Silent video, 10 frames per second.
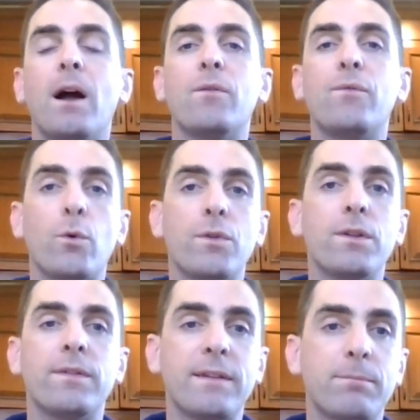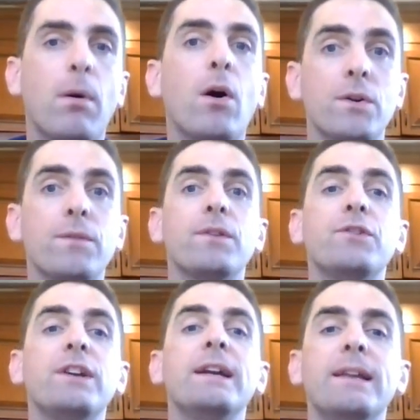for this part of the
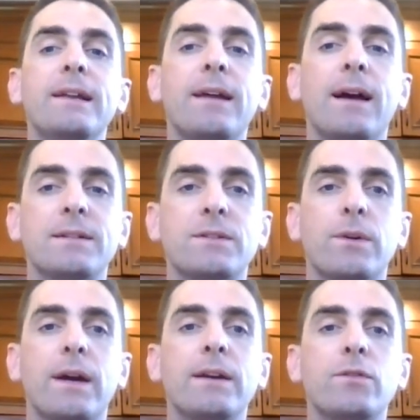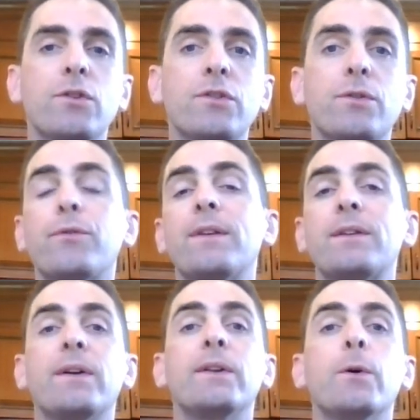GED test. Okay, so just go through this
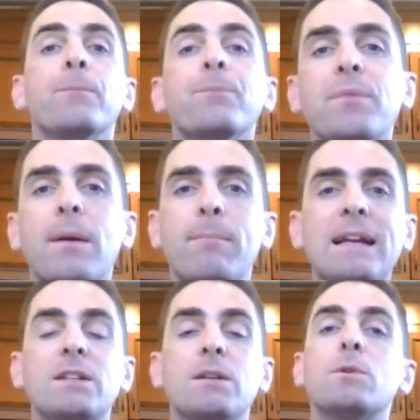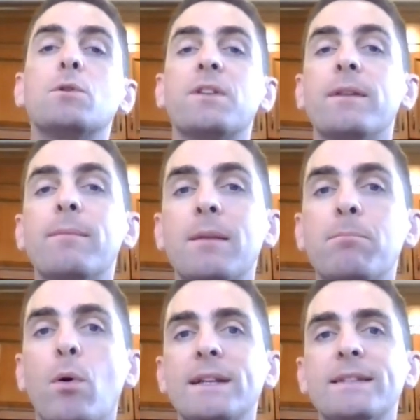video Make some notes on the main
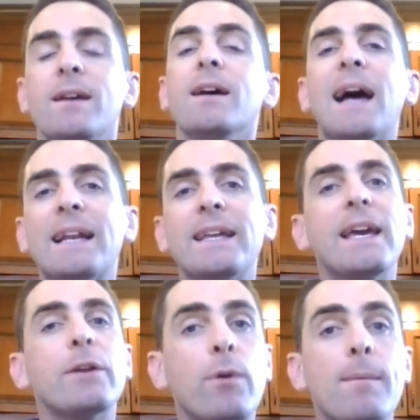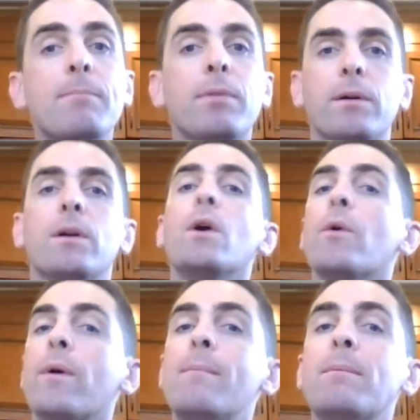points. And again, remember
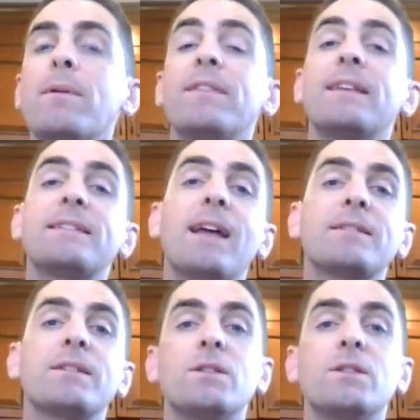that this test is